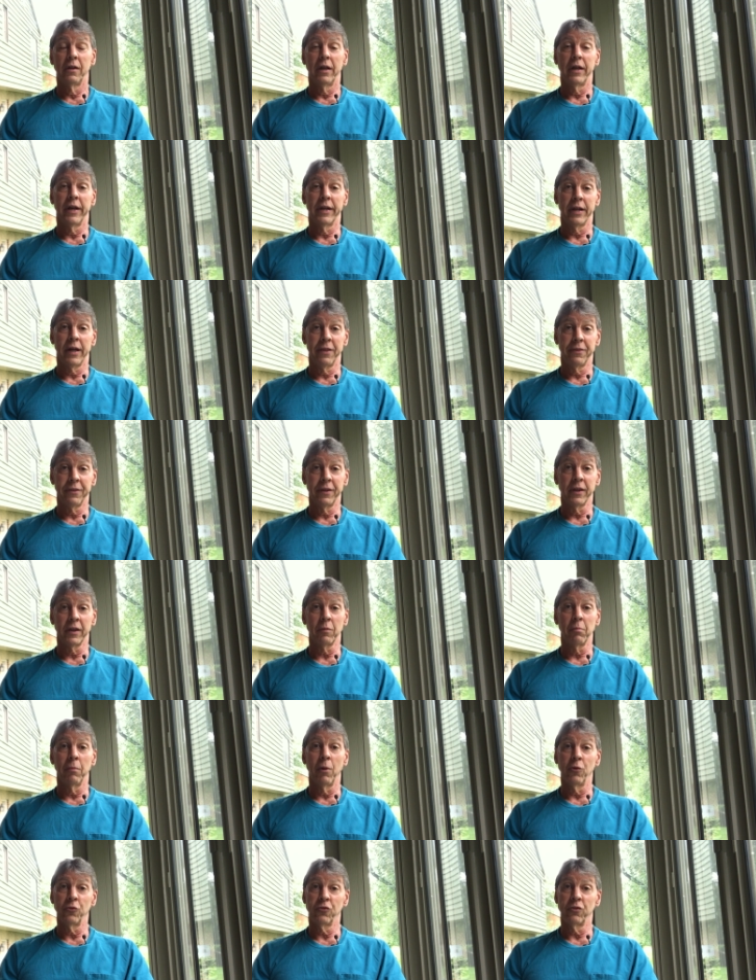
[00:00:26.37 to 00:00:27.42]
and I think
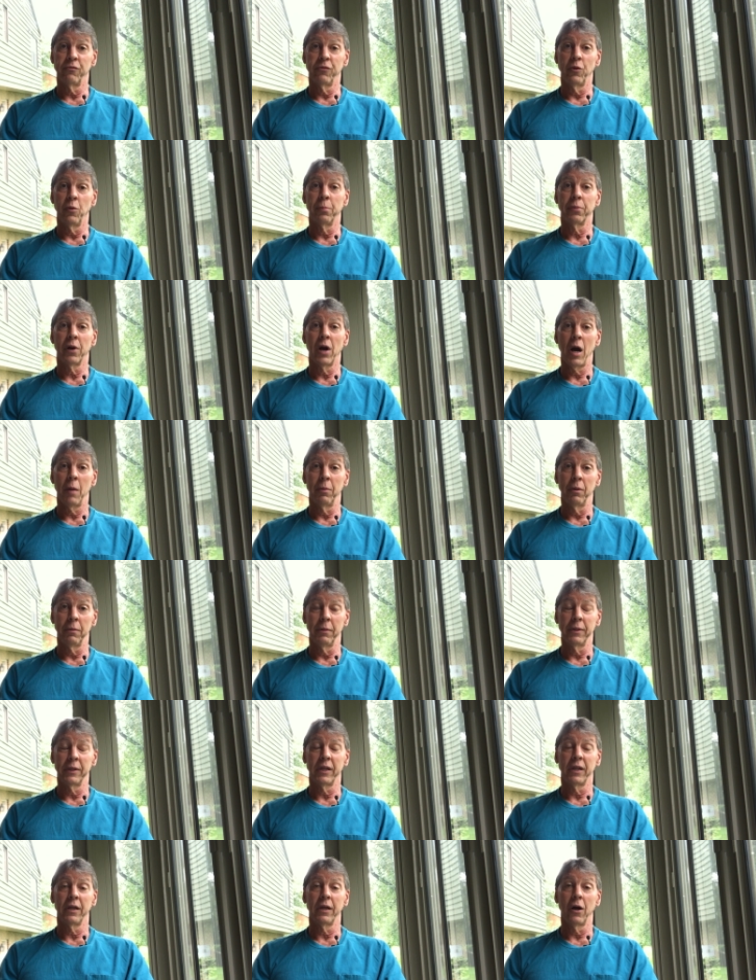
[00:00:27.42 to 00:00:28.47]
most of you
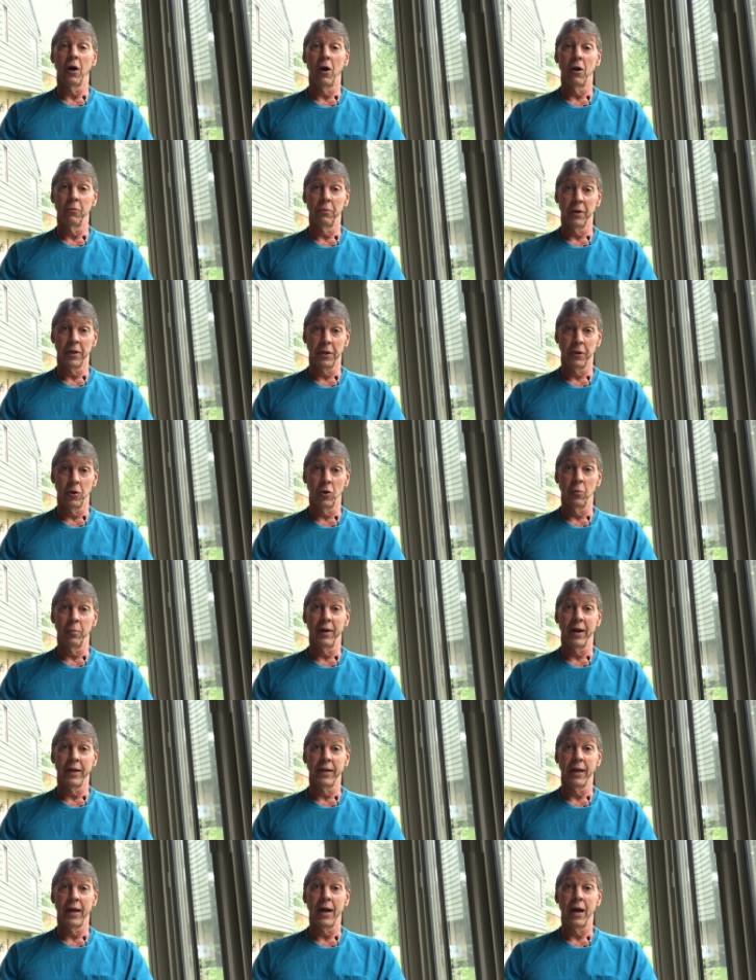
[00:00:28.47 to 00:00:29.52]
probably already know
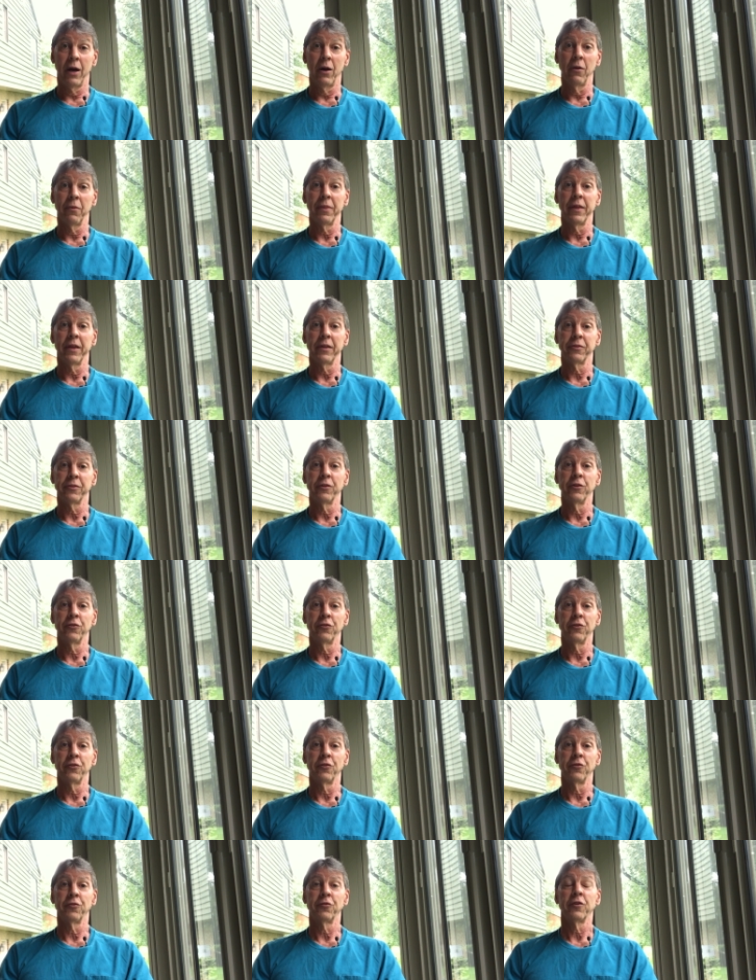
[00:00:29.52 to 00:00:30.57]
by now that this
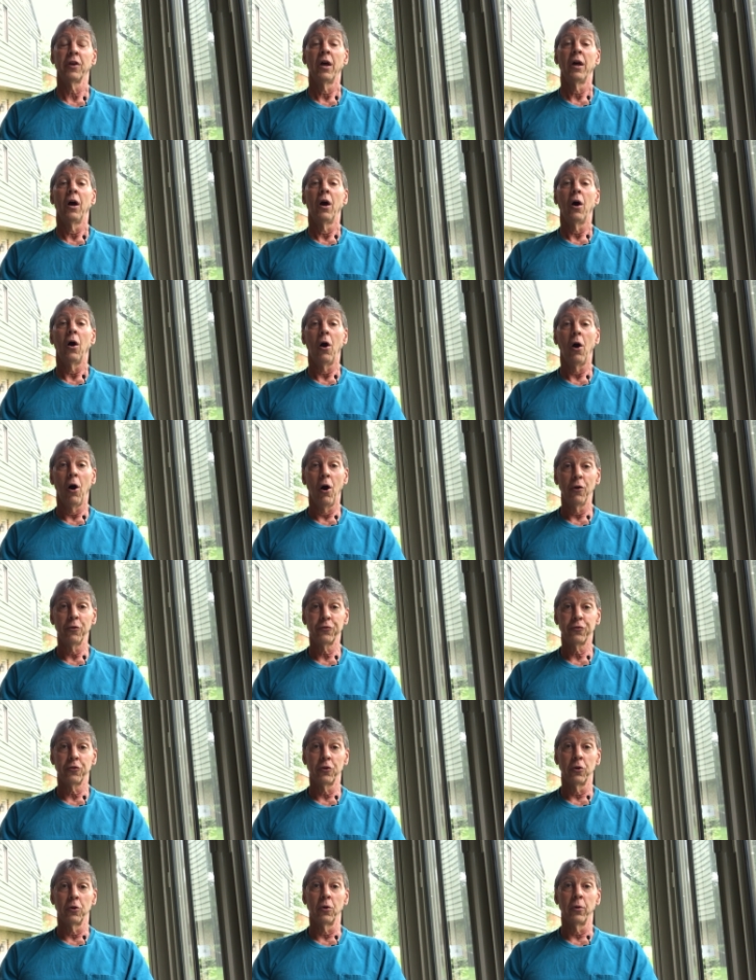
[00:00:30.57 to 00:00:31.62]
is
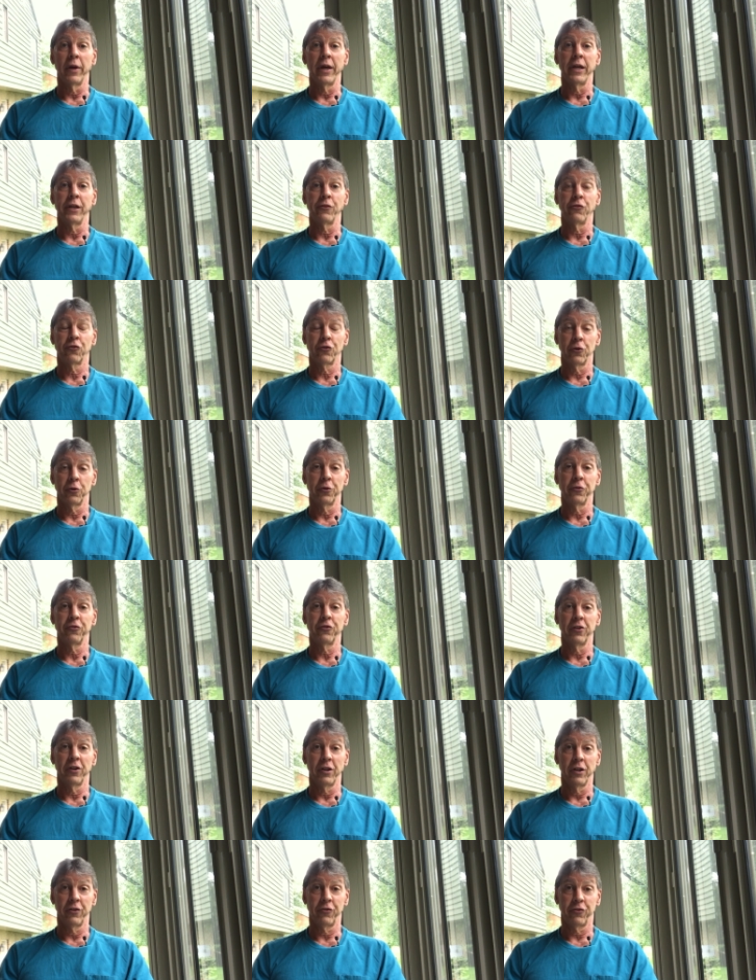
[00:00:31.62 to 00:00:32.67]
also a church
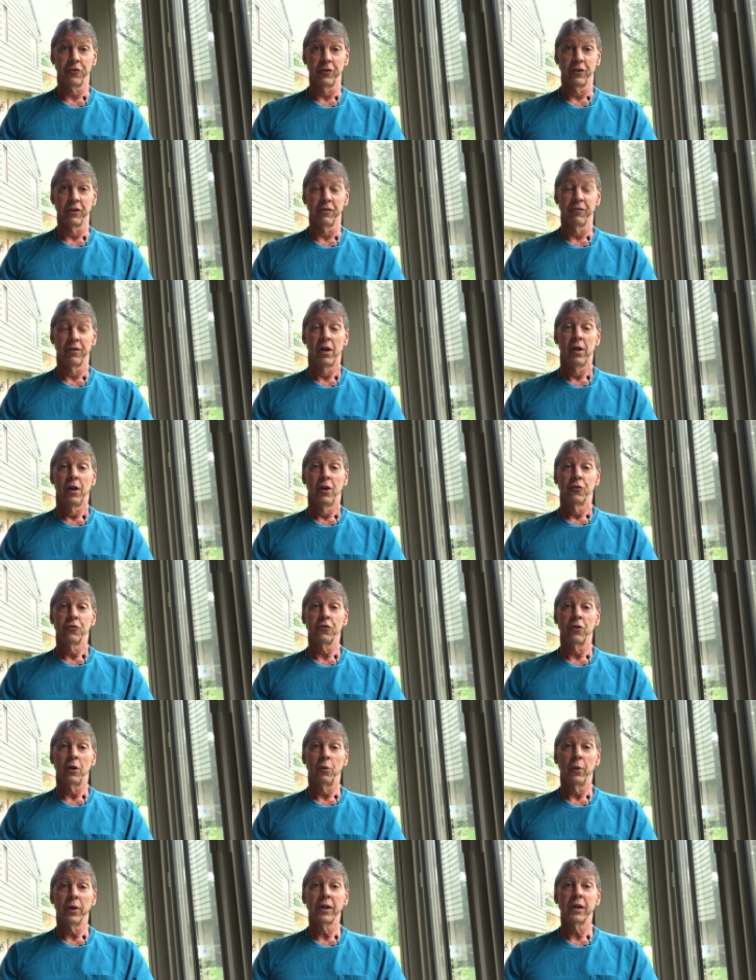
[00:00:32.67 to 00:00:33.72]
initiative. So
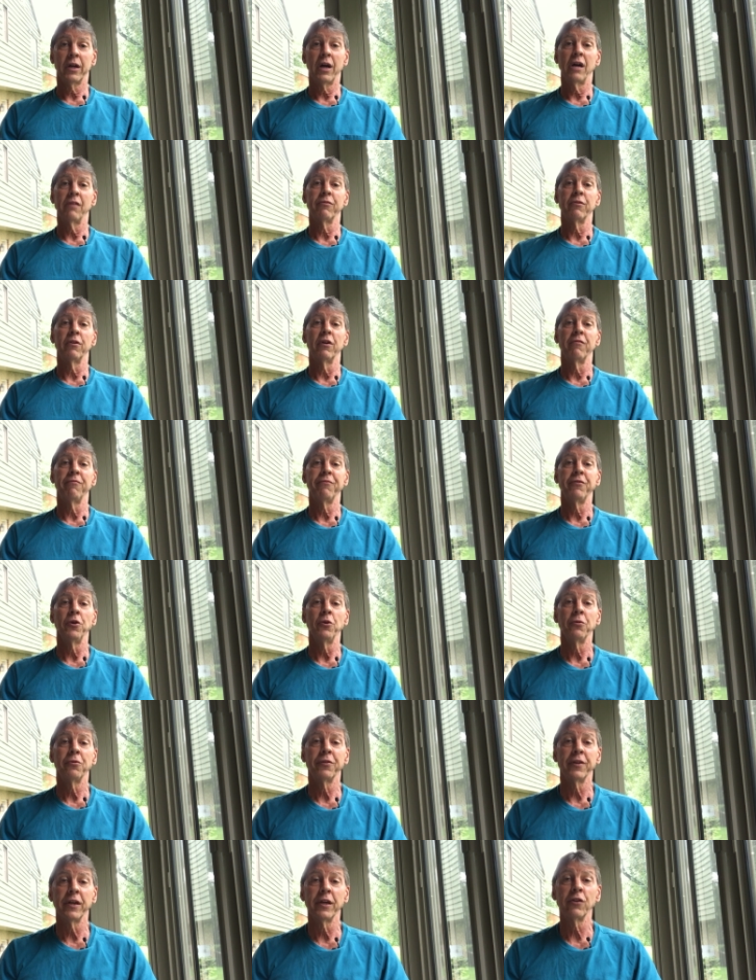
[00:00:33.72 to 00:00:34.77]
I want to cover a few
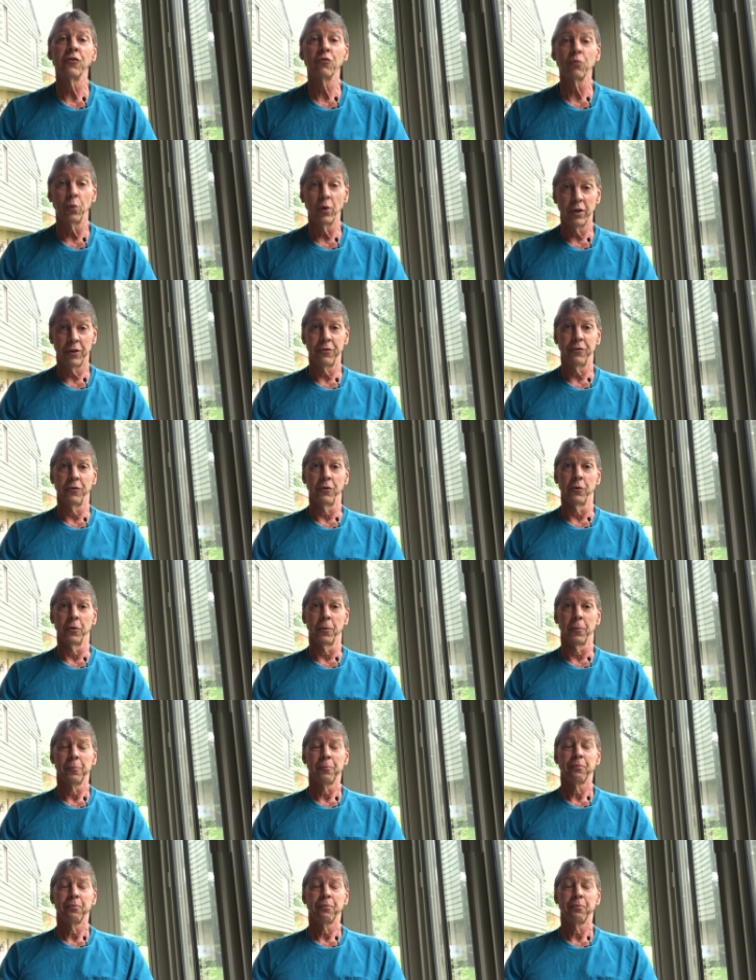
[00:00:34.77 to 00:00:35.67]
things with you.